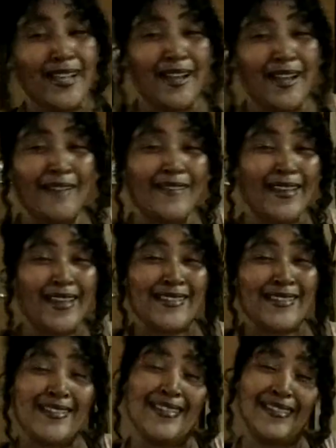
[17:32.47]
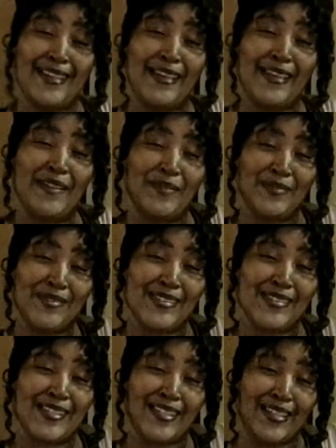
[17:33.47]
Okay, to the left,
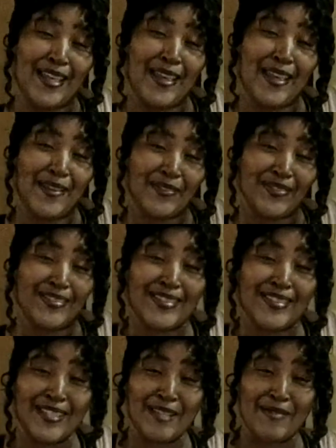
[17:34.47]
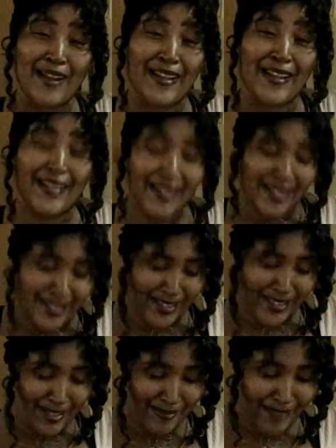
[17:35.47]
to the left, to the right,
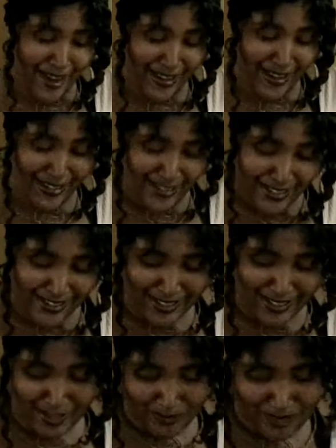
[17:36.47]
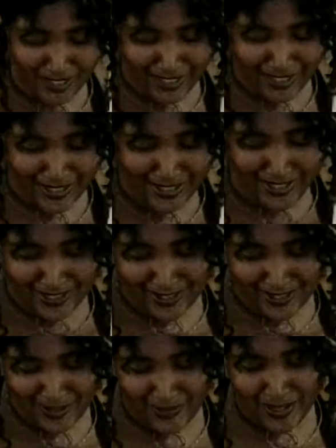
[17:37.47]
to the right, to the front,
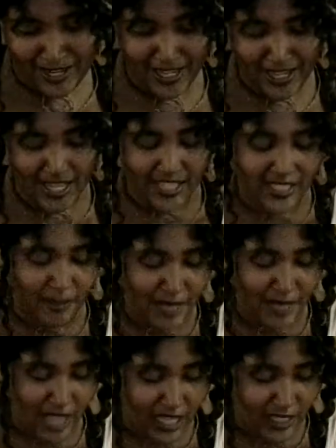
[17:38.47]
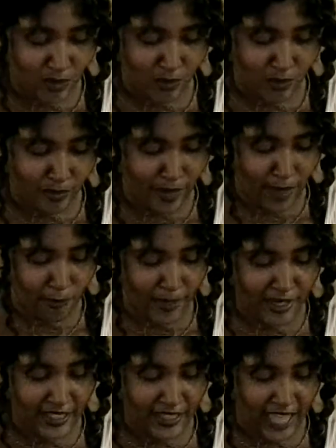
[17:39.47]
to the front. Some of y'all is
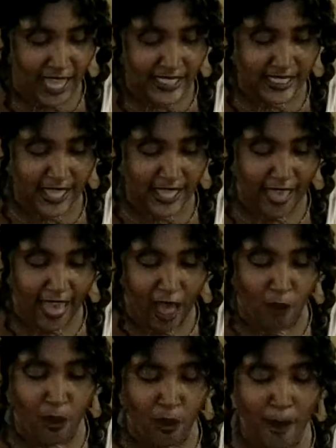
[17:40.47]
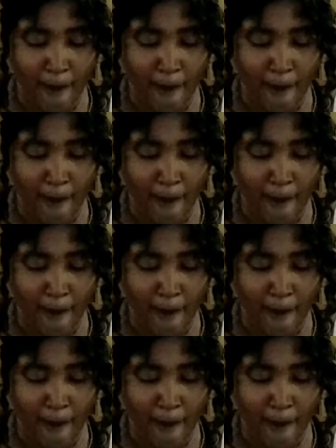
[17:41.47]
realizing how